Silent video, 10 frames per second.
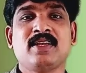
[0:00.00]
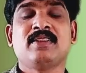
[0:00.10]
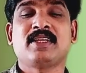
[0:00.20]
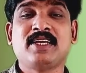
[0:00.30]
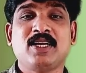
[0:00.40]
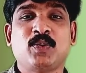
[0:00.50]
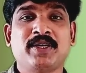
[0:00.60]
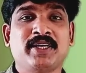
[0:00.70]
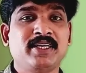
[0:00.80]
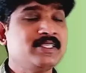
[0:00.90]
The third
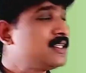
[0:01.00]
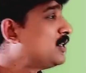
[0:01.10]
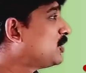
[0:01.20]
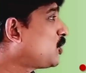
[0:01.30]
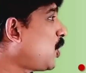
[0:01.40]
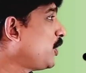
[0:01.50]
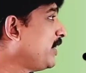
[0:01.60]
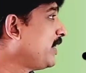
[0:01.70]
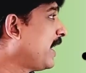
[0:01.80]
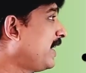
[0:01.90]
one is
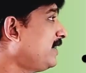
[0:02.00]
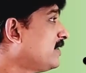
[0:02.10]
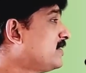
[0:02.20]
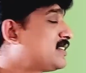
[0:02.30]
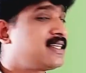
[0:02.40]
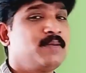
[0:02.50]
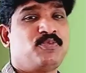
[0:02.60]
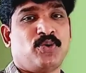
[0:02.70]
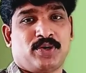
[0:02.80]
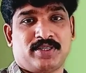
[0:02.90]
thorny and scrub
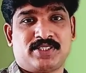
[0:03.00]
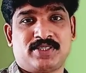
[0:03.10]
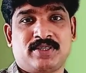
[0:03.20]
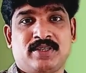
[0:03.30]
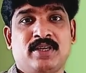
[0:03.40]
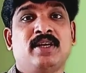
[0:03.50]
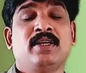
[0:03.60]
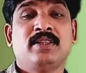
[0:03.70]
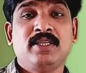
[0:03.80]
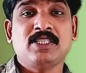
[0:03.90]
forest.
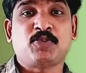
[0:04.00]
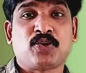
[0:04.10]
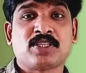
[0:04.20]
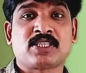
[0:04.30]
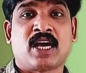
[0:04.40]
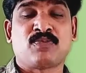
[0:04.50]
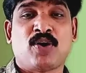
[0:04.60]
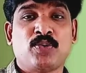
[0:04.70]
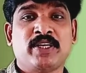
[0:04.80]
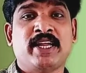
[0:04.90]
These forests are
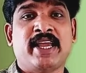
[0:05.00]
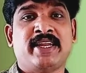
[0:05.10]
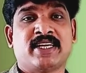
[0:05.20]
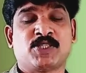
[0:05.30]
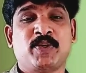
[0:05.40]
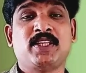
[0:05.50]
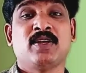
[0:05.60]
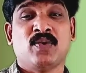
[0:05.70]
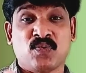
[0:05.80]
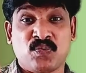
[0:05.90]
found in areas with
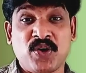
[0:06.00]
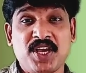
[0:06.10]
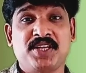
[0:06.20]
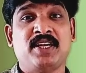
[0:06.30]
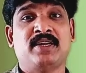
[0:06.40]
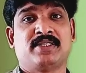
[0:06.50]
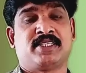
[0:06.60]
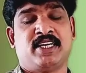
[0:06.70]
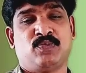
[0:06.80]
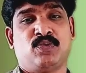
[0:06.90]
very less
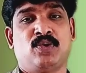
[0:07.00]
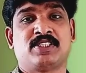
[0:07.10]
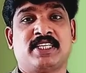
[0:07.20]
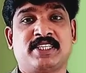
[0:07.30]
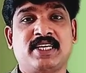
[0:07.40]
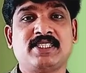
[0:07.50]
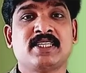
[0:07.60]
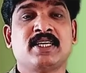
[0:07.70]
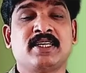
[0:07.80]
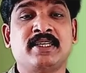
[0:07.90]
rainfall such as
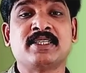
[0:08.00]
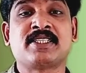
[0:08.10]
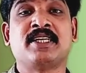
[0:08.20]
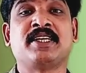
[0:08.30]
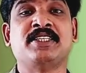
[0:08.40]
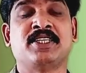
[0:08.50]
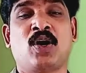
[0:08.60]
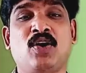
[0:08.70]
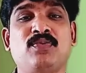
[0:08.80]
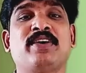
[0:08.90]
desert region
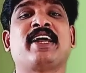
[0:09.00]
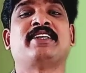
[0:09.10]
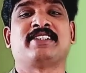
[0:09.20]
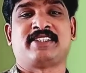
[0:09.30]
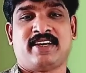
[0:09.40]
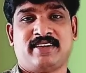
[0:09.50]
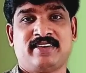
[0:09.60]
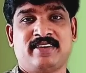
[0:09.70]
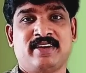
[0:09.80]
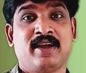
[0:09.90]
of Rajasthan
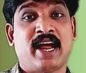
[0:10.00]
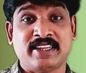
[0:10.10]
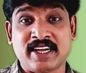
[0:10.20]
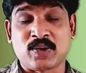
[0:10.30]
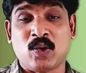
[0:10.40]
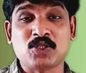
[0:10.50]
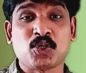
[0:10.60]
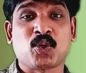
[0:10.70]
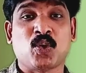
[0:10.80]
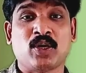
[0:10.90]
and they are
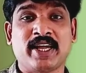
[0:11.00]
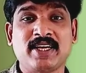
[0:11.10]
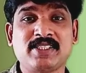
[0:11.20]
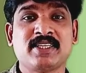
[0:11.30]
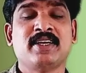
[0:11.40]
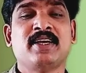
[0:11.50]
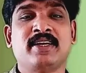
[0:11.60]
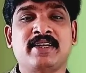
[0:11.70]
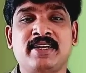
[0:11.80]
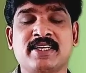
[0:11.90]
also called as
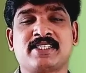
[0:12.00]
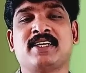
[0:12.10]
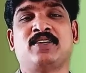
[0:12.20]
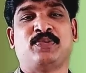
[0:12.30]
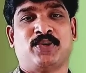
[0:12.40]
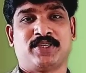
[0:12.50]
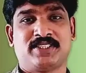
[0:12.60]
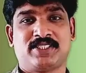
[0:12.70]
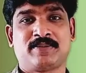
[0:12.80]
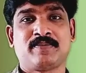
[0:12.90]
desert
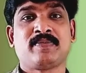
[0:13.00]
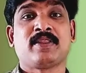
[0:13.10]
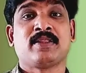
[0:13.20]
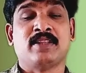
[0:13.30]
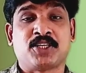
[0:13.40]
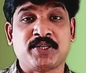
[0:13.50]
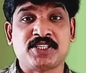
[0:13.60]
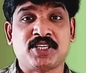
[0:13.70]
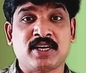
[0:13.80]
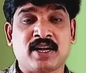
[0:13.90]
forest. The
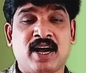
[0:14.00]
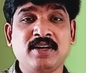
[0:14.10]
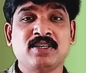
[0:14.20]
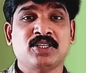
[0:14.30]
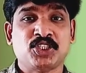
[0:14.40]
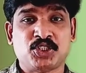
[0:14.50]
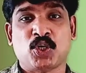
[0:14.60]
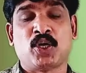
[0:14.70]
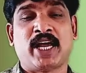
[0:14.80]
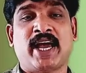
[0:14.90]
trees here are
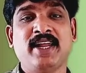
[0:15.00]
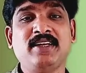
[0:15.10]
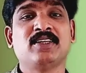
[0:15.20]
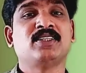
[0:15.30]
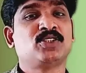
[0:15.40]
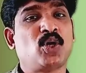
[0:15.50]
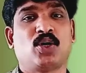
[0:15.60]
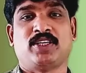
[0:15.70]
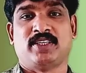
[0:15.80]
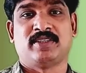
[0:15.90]
short and
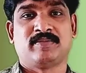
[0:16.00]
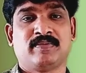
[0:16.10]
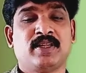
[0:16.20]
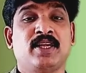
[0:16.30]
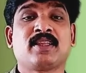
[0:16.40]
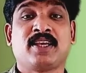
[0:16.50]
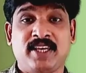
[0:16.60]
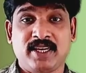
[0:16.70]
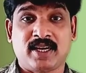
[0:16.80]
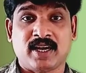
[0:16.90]
thorny.
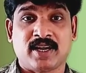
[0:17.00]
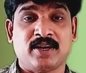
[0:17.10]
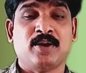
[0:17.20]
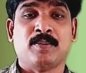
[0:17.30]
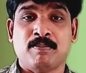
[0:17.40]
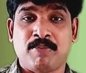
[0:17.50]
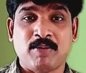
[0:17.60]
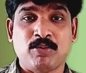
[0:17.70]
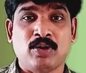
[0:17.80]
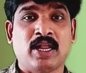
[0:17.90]
Kikar,
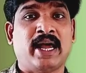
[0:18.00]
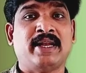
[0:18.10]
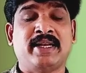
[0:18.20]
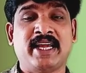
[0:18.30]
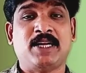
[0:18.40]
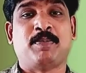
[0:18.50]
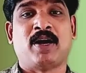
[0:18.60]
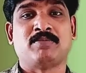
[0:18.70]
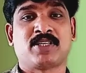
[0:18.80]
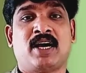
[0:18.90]
bubble and date
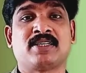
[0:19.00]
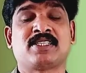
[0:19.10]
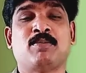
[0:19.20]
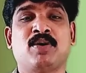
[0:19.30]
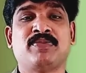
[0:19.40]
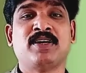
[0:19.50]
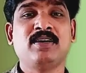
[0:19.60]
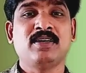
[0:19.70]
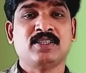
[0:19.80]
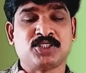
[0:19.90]
palms are some of
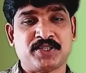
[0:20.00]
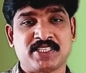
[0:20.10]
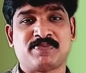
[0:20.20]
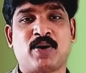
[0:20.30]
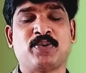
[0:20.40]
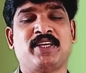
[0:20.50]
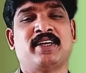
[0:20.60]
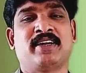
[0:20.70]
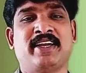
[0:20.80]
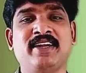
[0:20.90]
the trees found
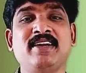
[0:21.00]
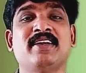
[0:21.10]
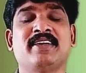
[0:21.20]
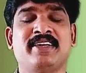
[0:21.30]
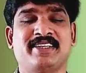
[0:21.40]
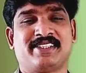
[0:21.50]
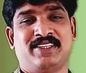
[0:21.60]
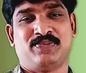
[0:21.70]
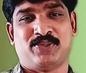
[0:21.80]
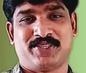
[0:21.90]
here in desert
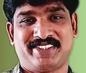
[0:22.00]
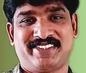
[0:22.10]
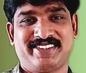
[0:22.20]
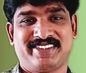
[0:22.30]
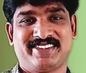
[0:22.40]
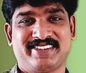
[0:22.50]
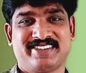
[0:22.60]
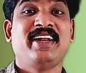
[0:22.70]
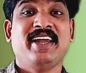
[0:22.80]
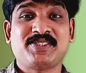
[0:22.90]
forests.
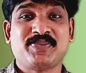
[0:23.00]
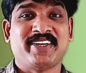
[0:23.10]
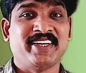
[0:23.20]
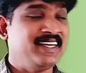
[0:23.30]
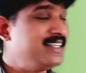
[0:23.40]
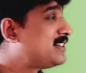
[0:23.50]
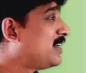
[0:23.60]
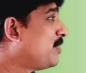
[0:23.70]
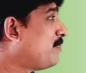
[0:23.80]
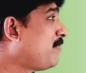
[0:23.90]
Next one
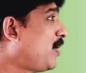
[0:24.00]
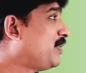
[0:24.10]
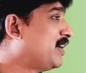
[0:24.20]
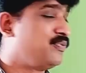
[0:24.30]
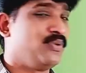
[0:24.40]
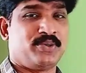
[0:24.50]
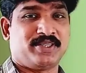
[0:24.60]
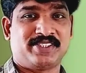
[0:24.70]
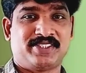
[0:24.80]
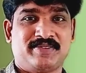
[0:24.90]
is mountain
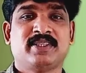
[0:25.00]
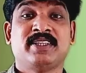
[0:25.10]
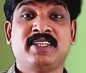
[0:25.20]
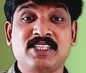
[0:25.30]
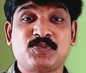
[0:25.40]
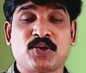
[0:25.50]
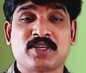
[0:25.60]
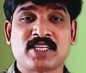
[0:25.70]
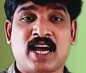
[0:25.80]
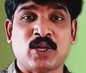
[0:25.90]
forest. These
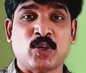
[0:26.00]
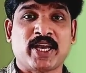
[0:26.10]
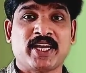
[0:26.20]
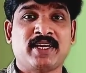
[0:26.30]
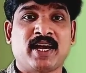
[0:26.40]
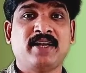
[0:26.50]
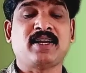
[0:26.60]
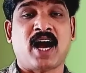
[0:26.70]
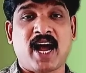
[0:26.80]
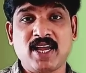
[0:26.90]
forests are located at
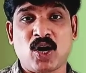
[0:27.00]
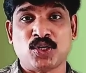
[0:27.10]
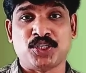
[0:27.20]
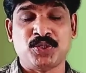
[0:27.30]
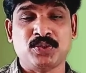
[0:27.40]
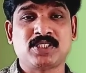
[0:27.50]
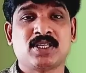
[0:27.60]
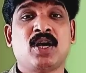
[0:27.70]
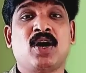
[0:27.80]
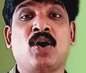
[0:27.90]
high altitudes
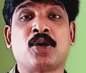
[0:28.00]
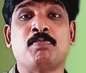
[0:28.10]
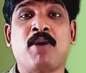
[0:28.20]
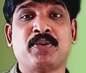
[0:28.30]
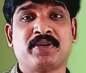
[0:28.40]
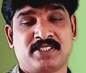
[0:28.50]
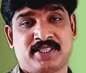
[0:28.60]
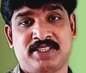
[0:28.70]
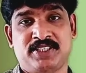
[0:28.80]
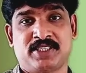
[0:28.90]
or mountainous
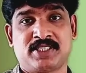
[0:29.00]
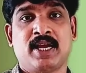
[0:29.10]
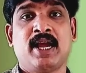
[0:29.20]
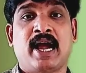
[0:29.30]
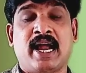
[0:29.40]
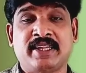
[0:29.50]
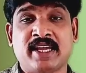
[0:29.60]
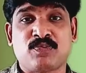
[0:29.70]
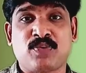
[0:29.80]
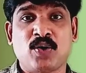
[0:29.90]
regions and they
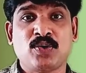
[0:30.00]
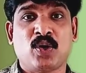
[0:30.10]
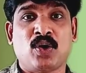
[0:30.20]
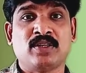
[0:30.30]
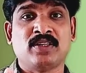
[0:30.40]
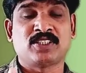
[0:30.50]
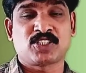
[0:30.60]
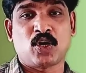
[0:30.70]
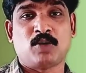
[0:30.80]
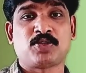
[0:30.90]
are found on the
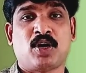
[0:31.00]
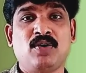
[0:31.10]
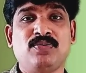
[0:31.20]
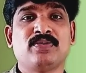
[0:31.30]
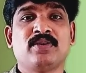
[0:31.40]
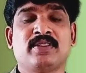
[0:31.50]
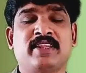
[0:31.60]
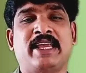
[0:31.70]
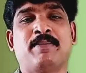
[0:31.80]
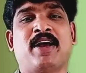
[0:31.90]
slopes of the
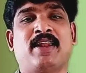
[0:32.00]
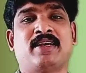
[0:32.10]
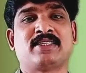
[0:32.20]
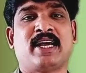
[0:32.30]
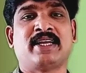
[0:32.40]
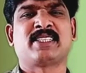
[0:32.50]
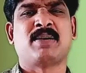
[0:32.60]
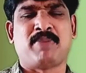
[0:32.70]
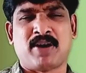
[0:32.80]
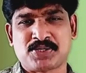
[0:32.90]
Himalayas and
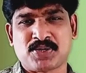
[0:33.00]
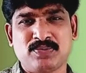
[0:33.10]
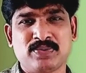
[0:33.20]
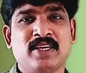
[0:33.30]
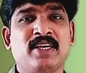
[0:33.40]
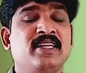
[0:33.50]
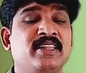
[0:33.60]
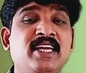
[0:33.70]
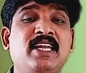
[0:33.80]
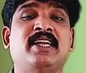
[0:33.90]
some parts of
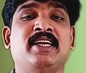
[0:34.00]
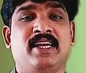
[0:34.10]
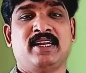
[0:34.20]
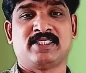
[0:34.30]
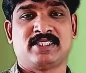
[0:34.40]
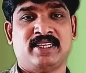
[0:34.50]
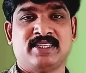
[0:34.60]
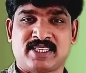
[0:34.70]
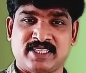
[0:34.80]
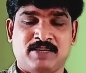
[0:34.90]
Nilgiri hills in
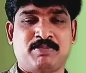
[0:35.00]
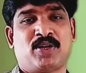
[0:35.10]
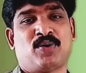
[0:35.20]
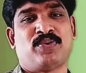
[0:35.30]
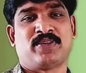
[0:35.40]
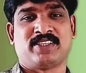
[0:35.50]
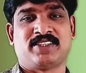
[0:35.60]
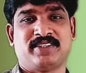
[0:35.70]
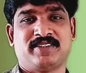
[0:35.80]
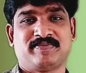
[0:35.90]
southern part of our
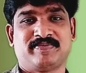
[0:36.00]
country.